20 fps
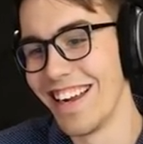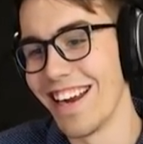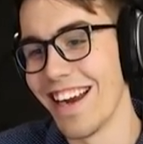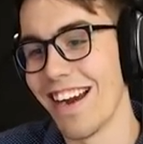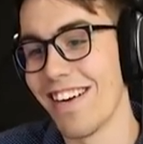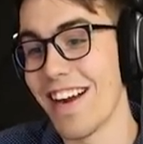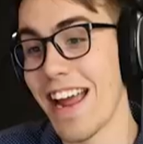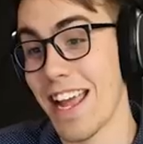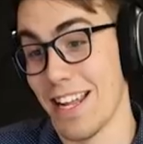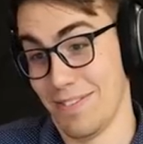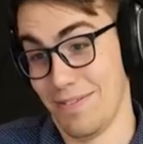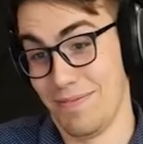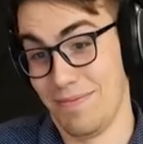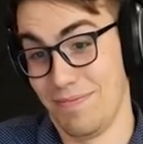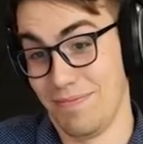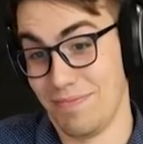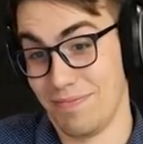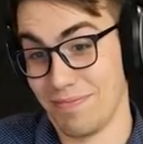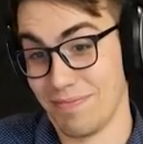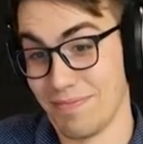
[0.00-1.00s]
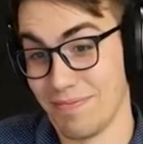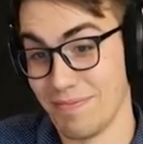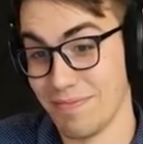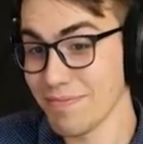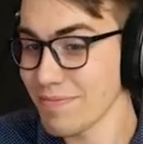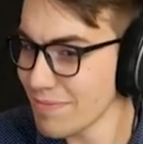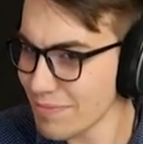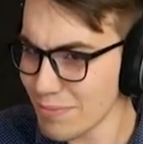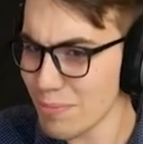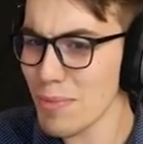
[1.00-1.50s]
All right.
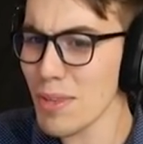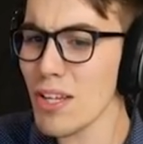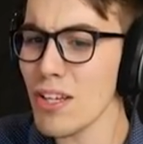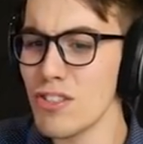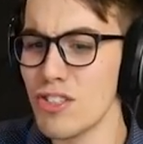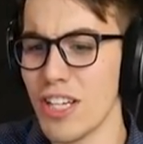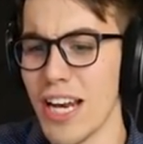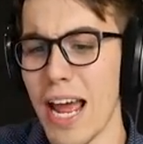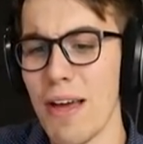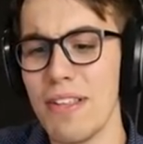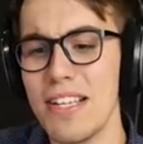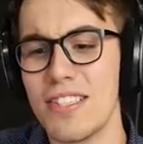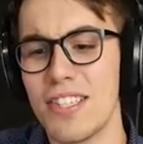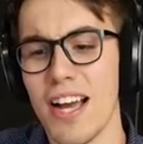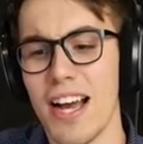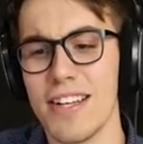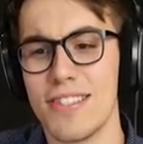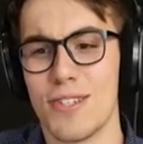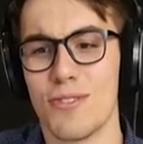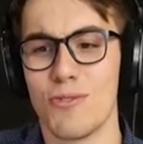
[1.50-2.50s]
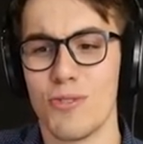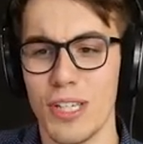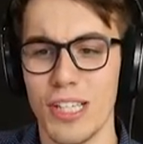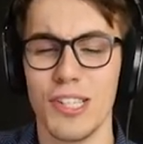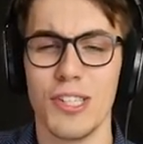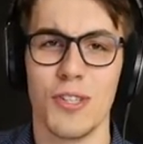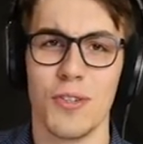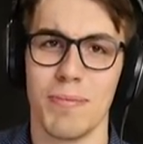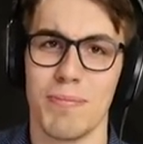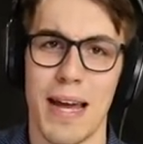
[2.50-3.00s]
So now these guys are
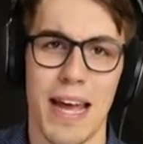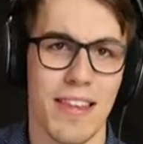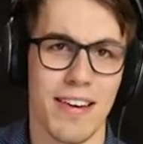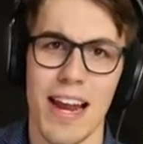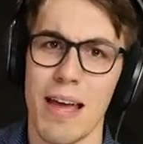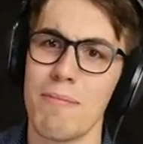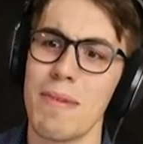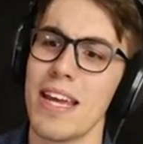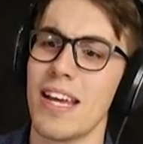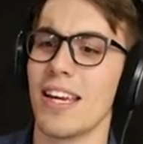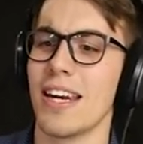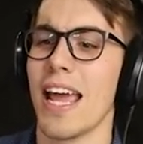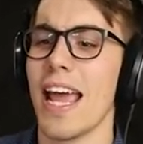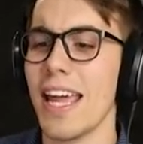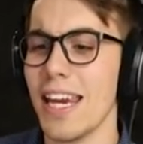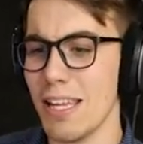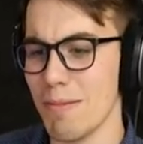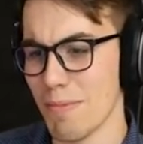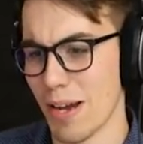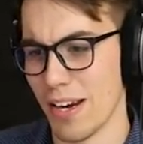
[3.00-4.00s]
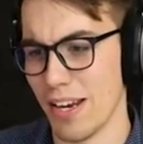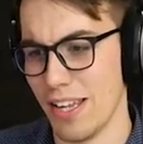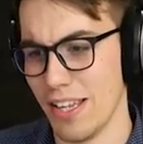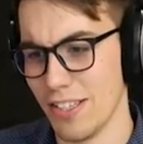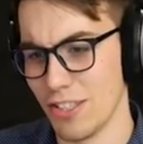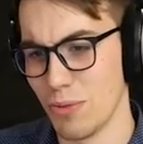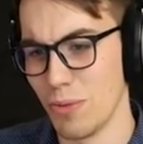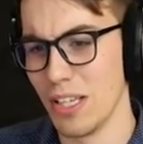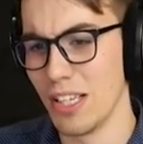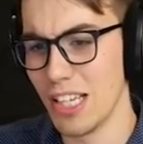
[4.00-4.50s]
really doing bad. They're not making any money.
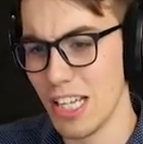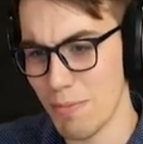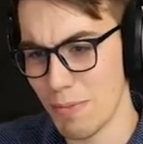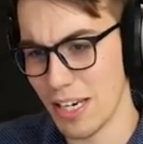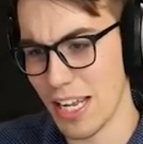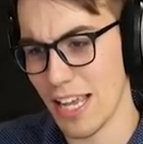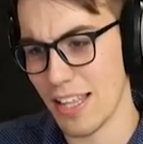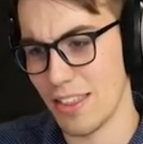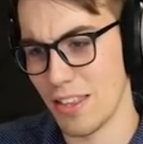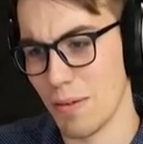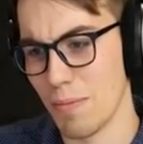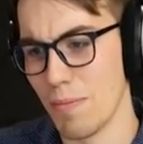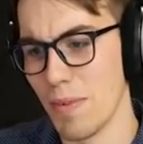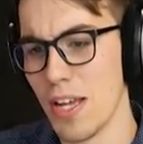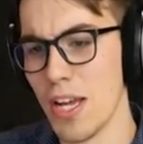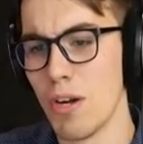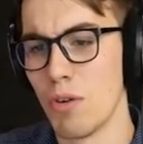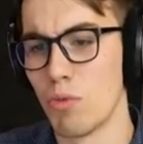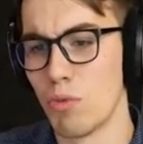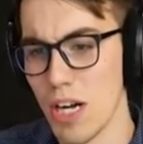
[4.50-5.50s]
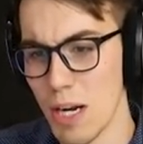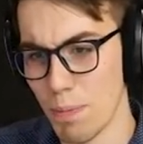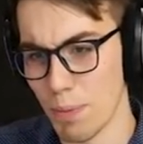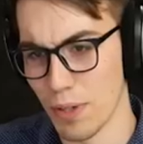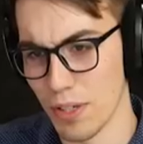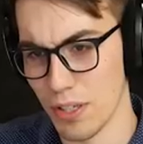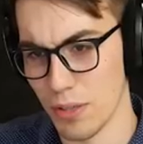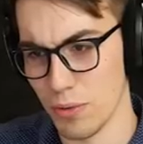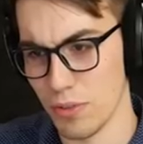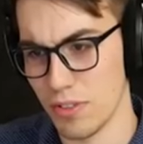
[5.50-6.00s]
So we eliminate them,
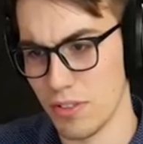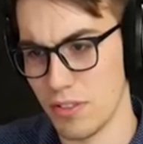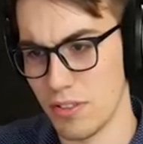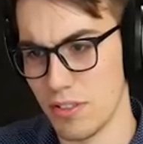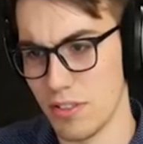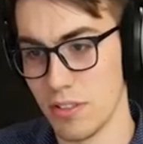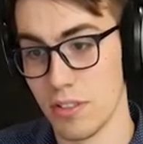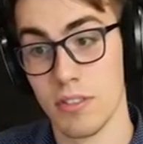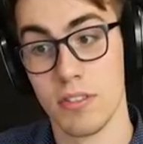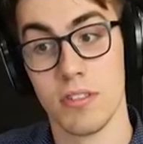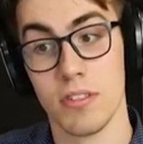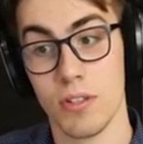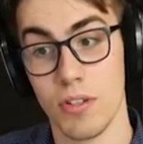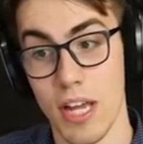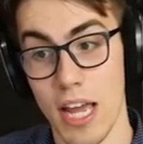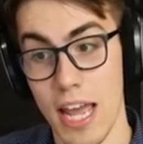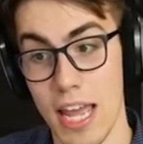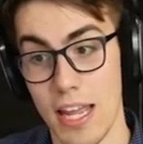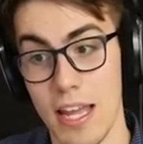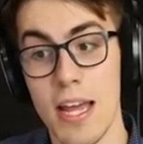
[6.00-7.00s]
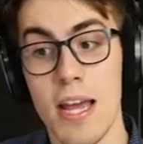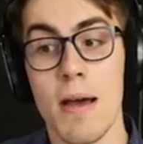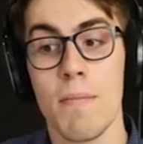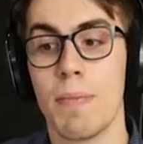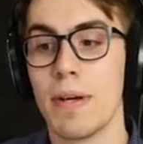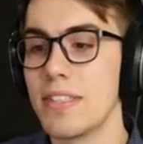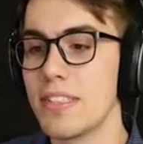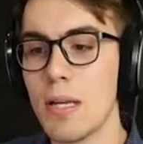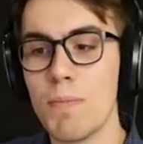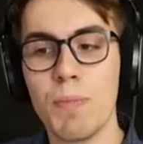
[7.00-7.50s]
reproduce. Okay,
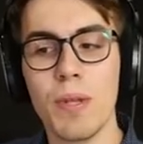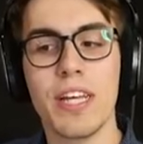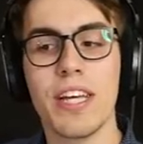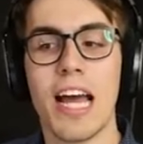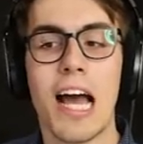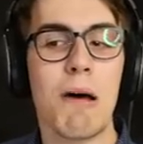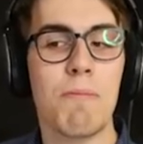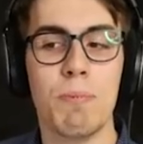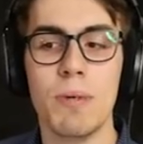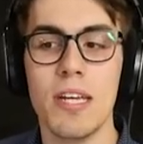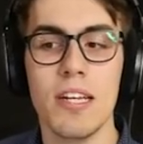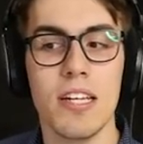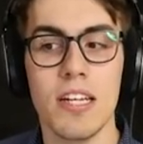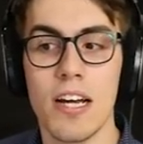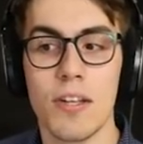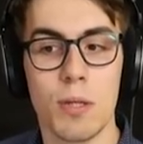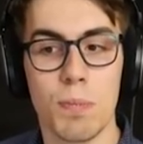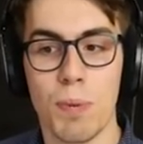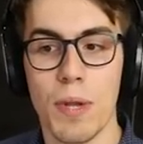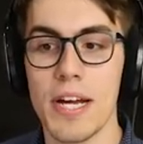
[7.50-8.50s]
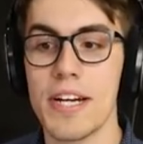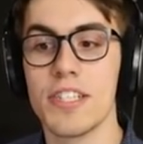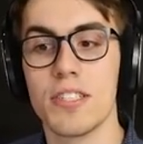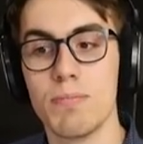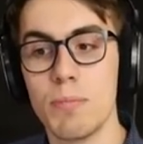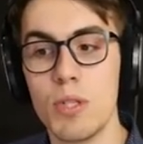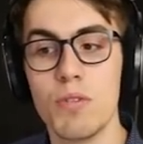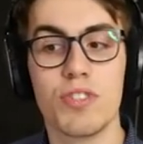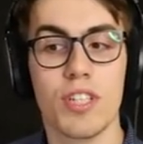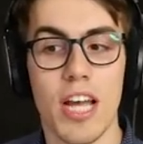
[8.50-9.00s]
by simply copying the other player's
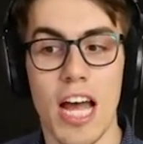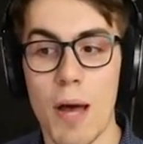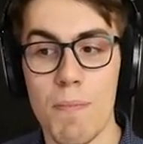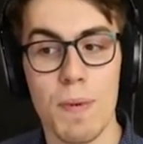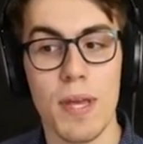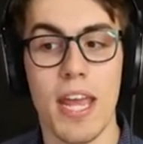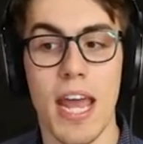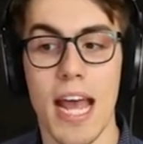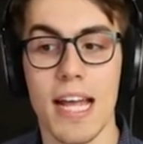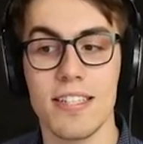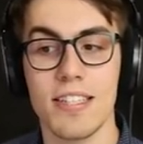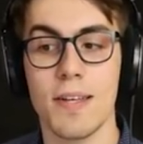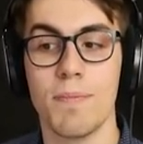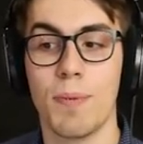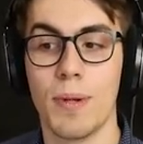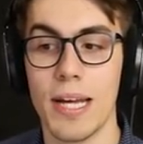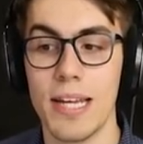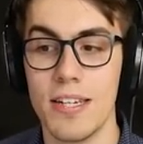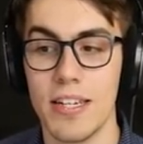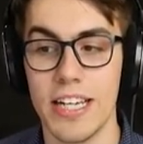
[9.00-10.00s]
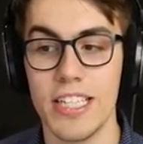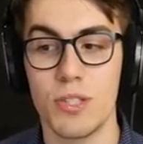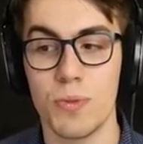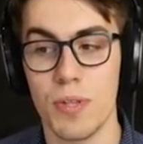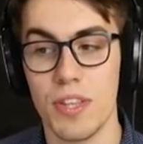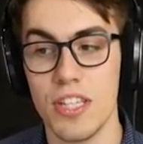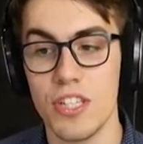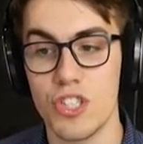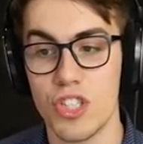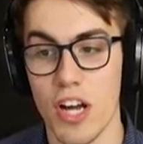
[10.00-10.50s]
moves, copycats can play nice
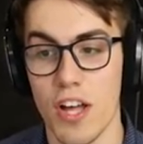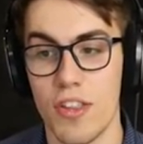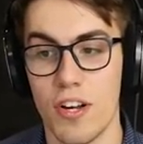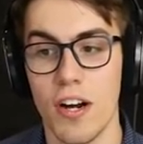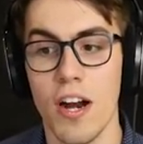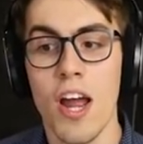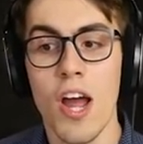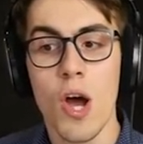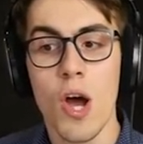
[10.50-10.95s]
with each other